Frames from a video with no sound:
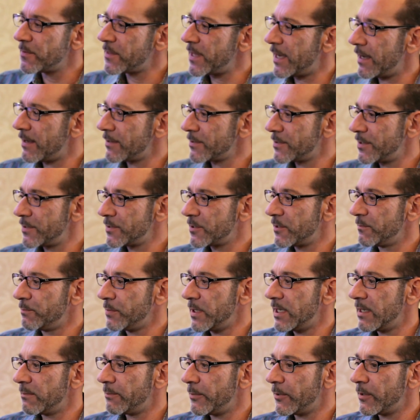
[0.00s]
thousands of
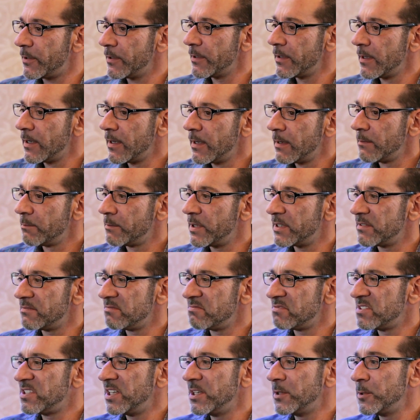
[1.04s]
people.
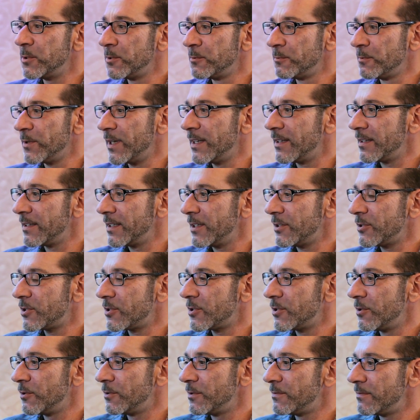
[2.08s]
But do you really
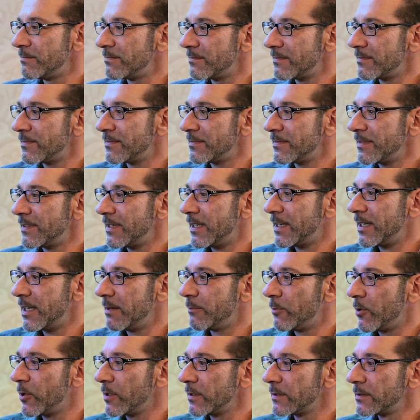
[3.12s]
shoot
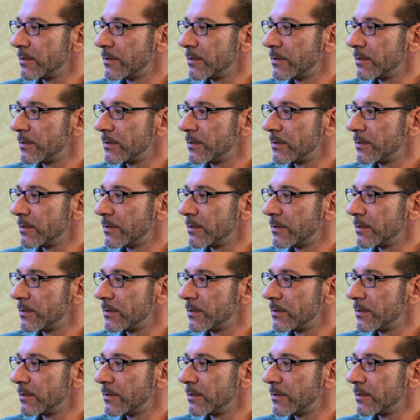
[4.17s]
anymore?